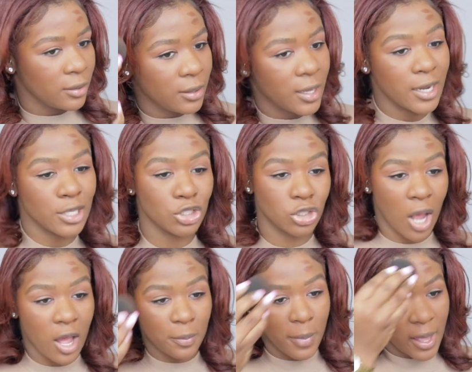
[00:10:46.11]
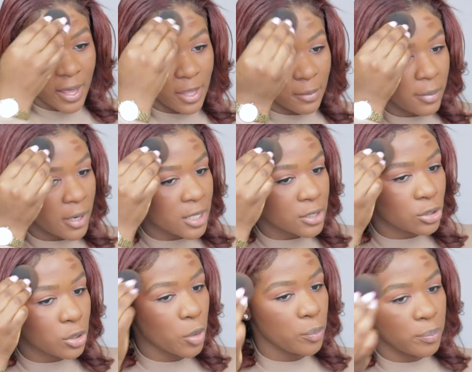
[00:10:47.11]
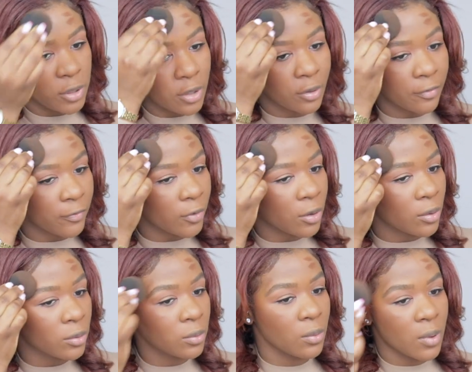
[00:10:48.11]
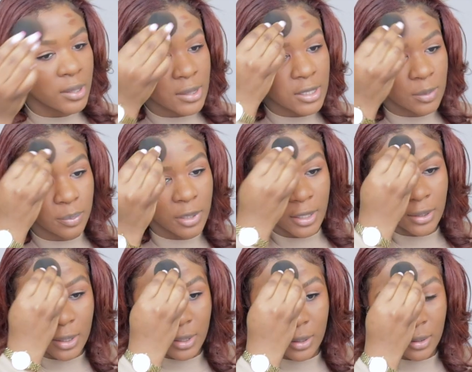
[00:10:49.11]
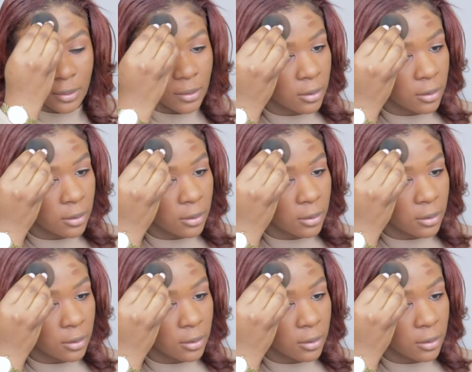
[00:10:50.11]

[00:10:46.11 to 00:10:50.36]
getting shocked by it, but it's so beautiful once it's blended.